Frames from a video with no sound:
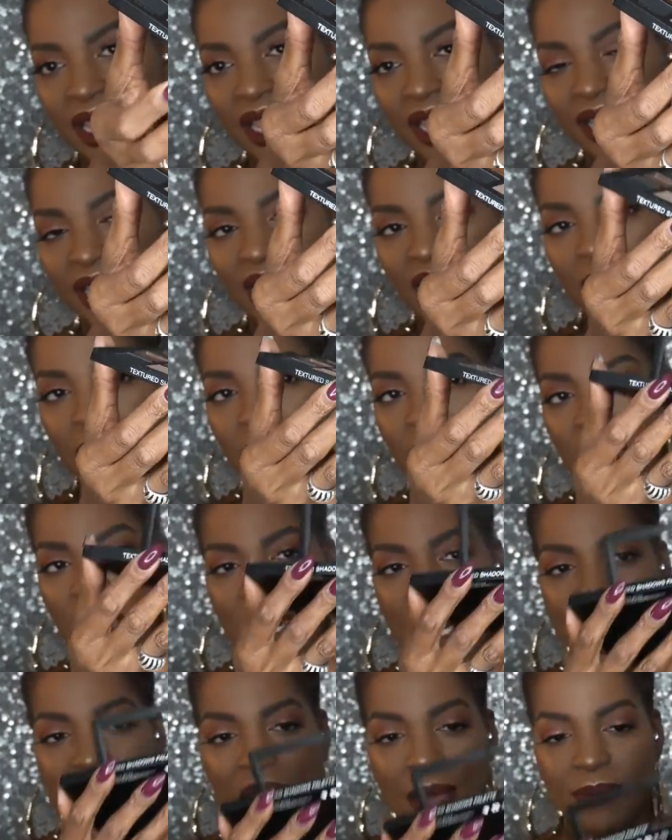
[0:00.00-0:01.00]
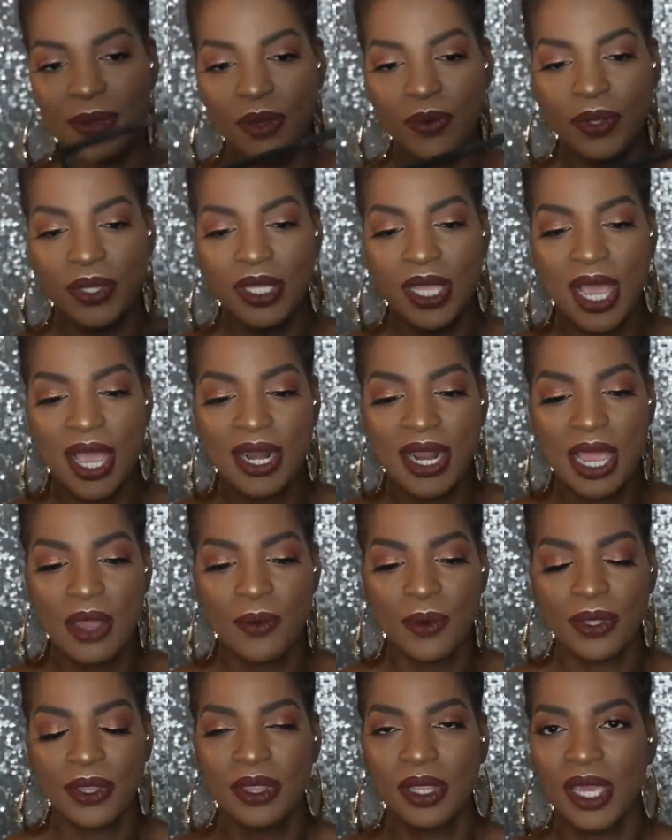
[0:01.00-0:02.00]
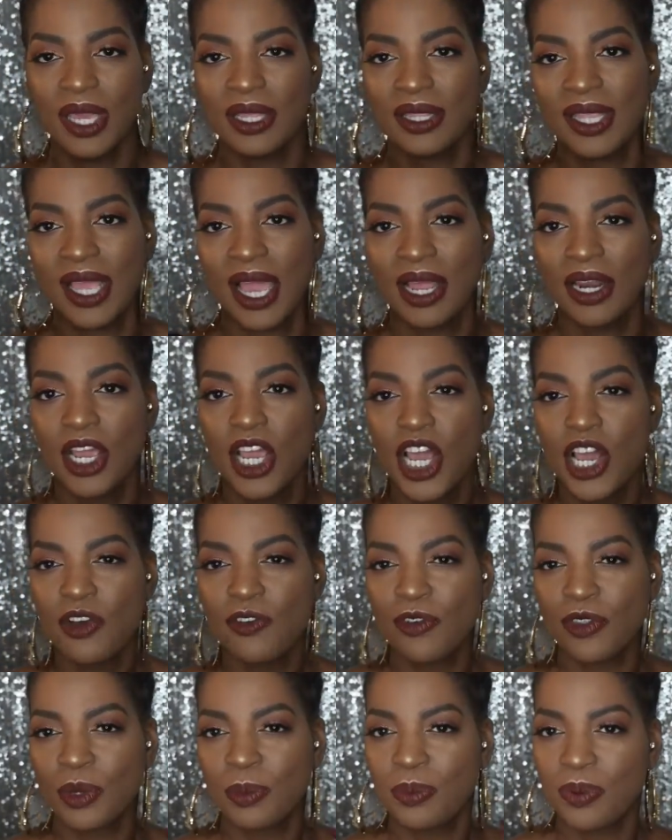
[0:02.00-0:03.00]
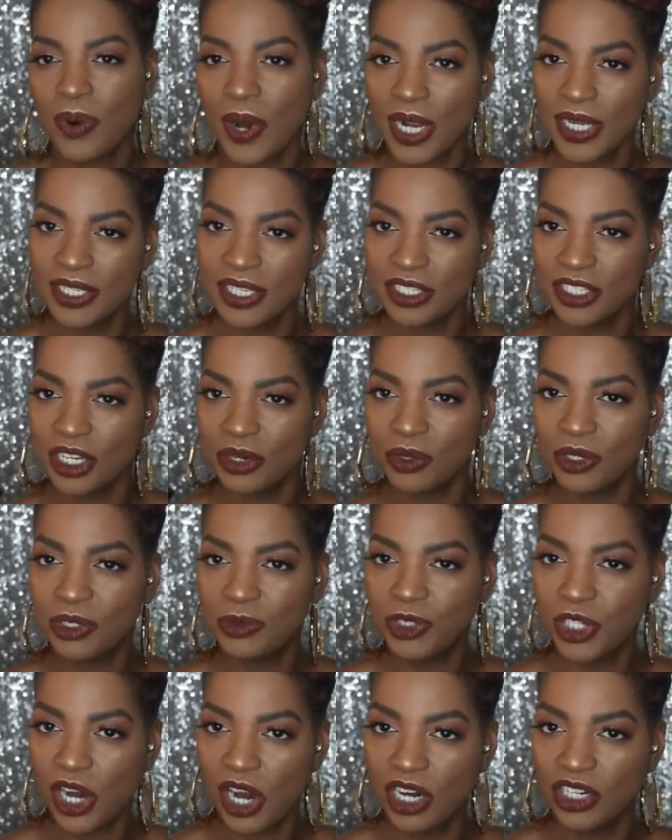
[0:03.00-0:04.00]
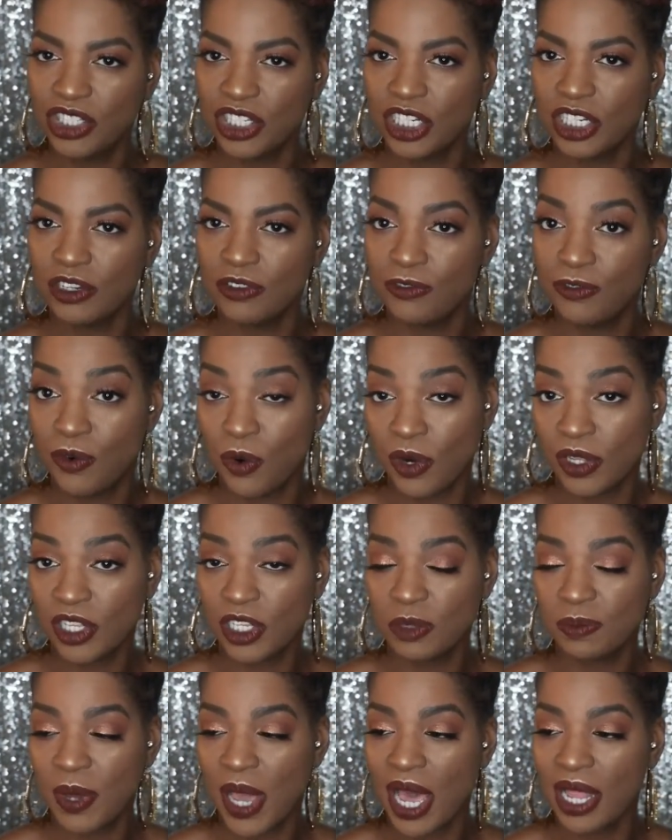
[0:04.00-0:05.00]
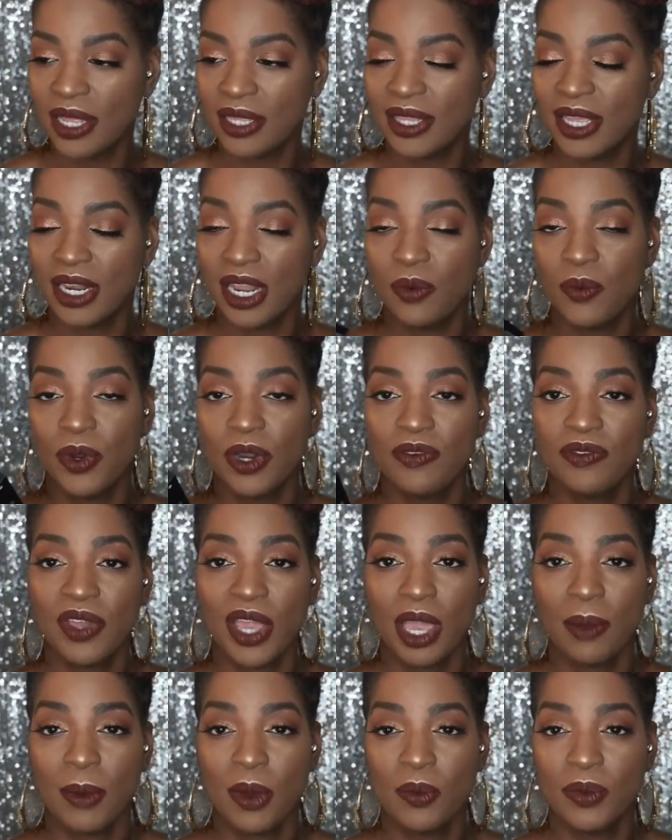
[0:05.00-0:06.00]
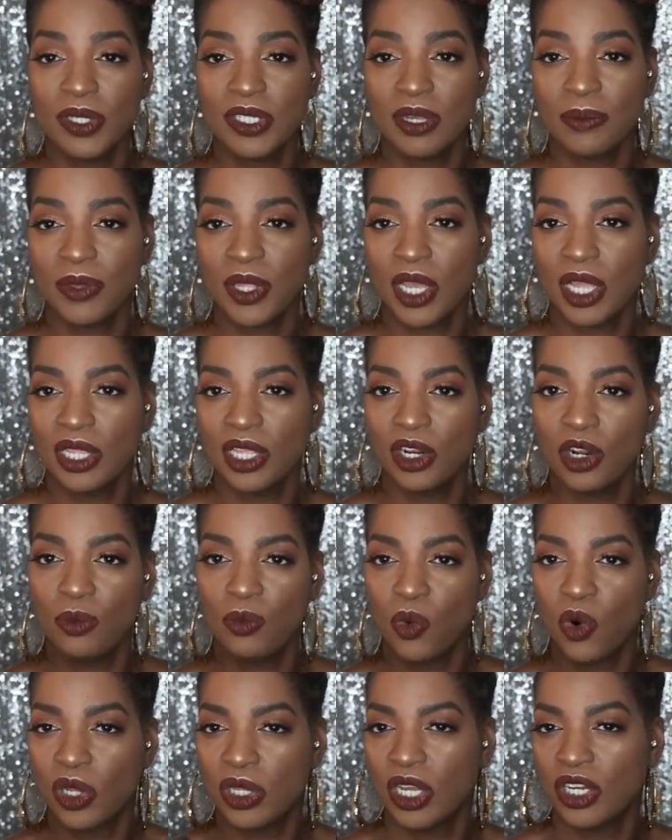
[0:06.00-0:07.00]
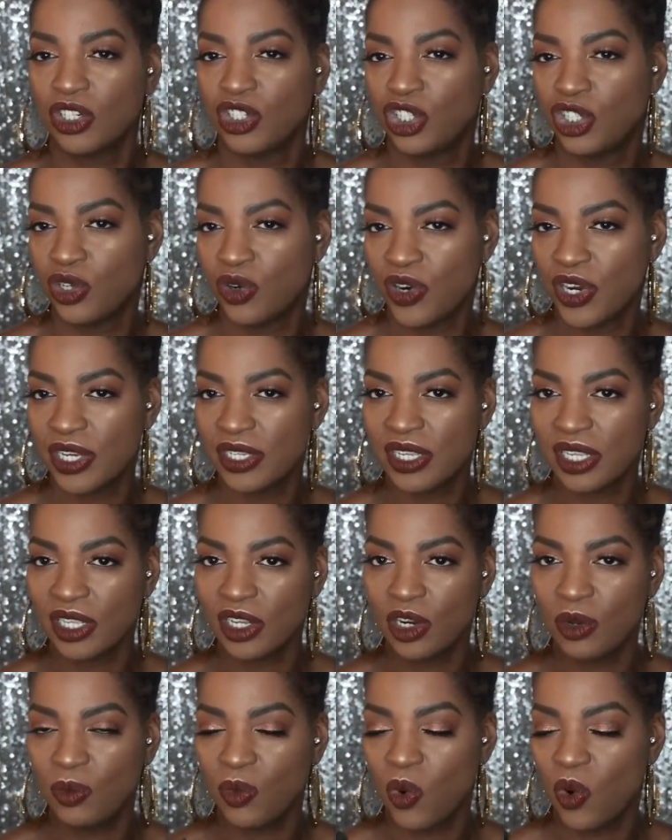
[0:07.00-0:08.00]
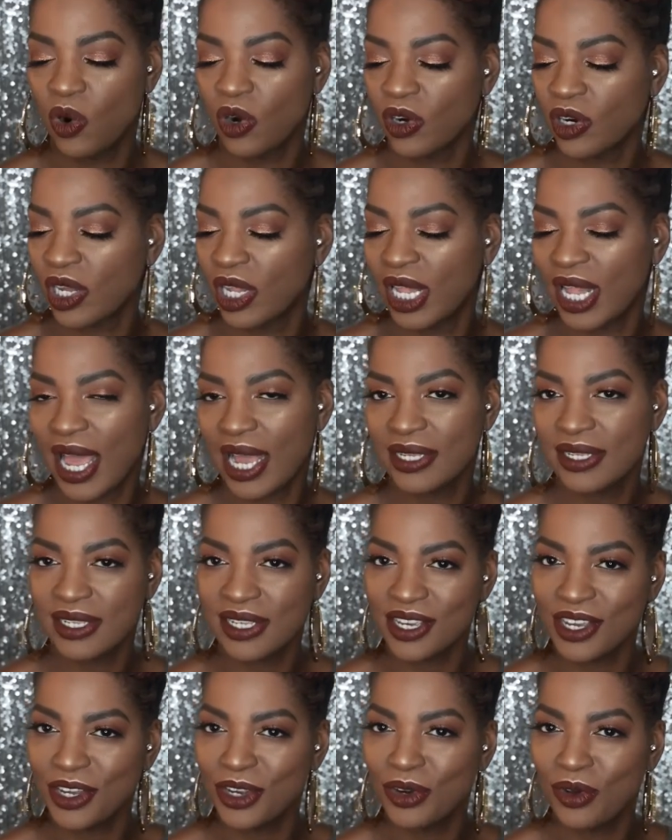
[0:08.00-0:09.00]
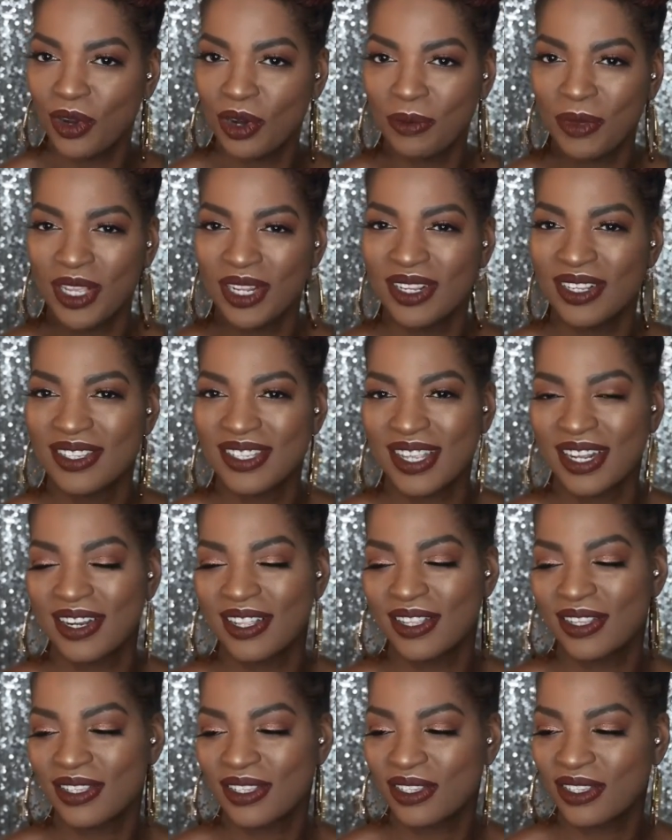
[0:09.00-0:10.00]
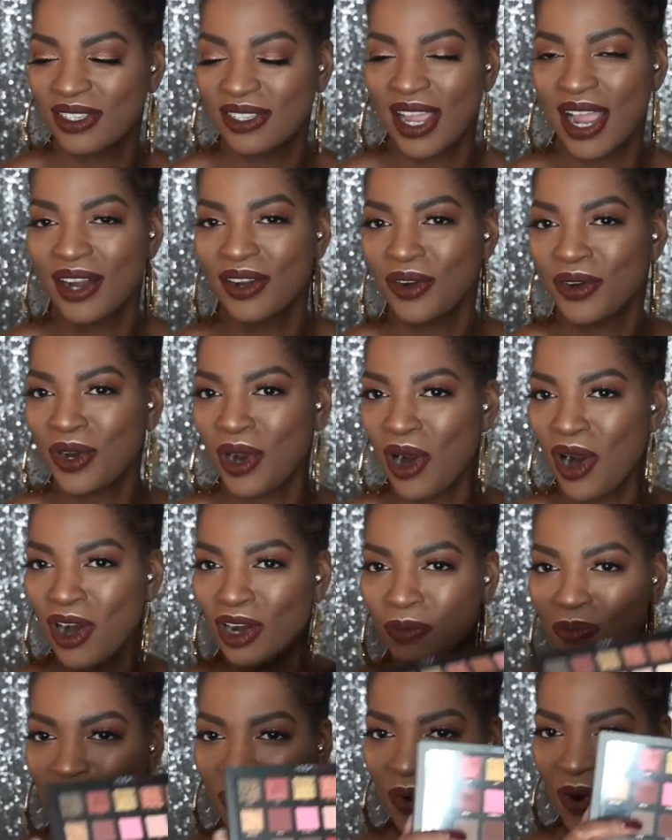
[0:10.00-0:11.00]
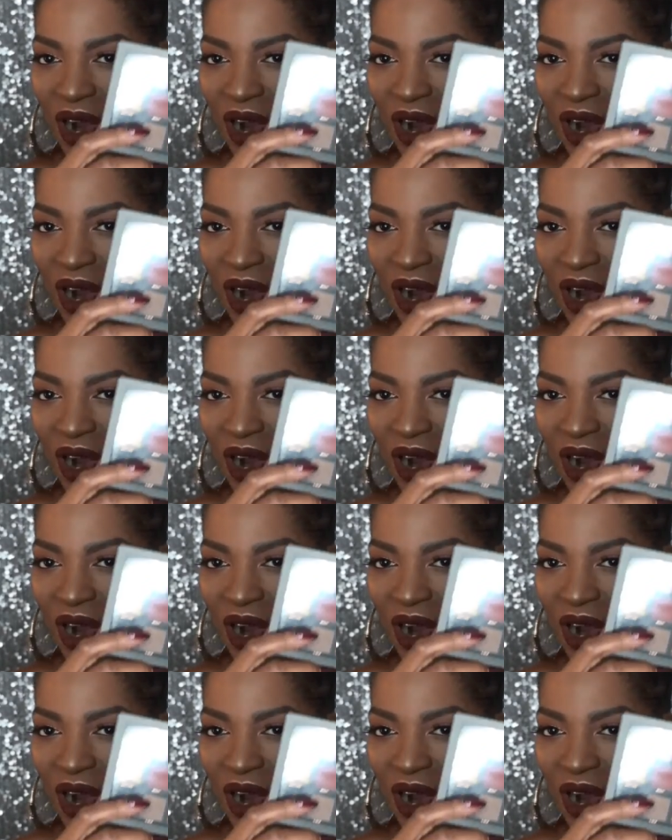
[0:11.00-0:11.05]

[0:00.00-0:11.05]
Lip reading: in. I'm not happy with that. I would think that for the price that they were charging for this palette, that they would have came out with something a little more luxurious, a little more classy, you know what I mean, instead of this standard hard